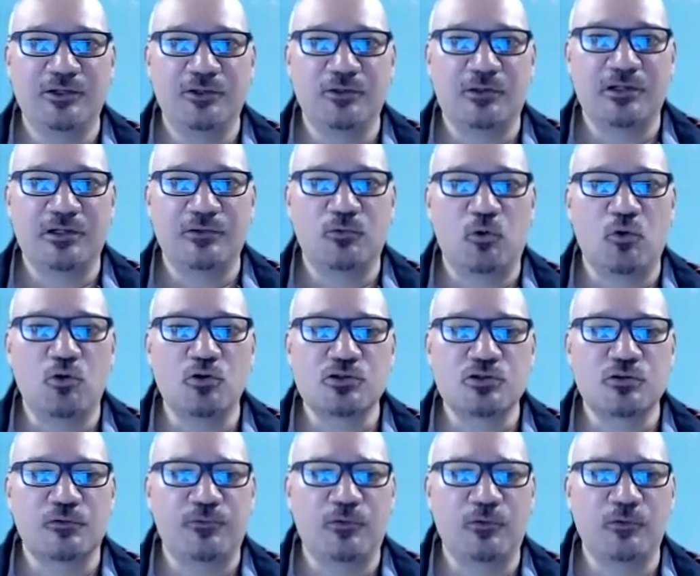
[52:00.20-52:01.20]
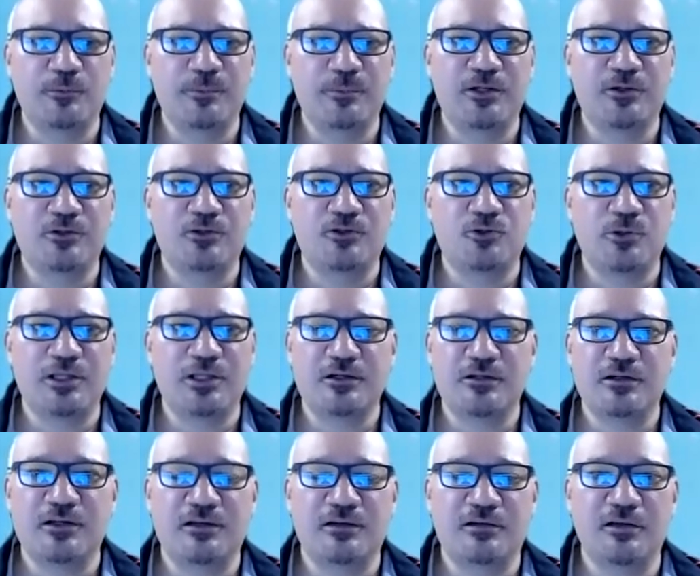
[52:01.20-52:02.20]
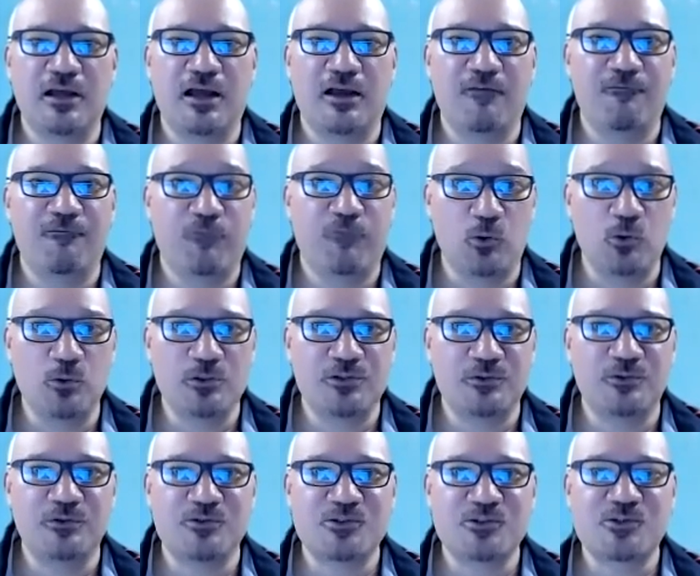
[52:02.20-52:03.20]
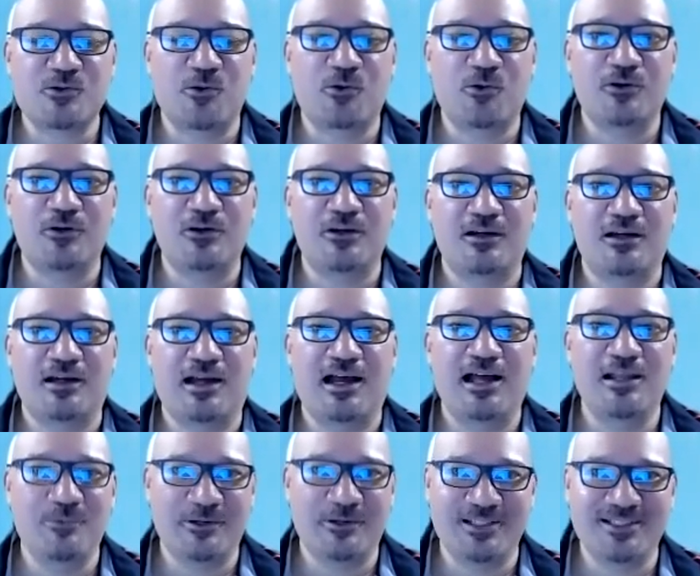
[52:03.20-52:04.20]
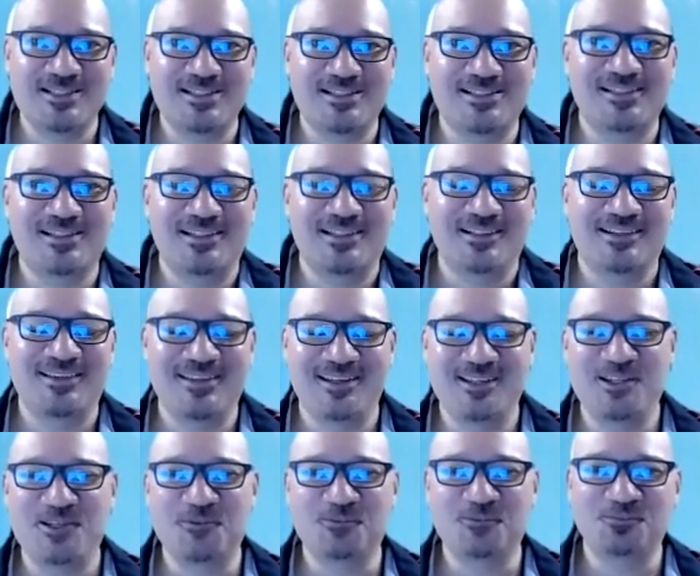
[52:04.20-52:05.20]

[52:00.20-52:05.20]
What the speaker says: you can also follow me on Twitter at vote_Alvarez. Thank you.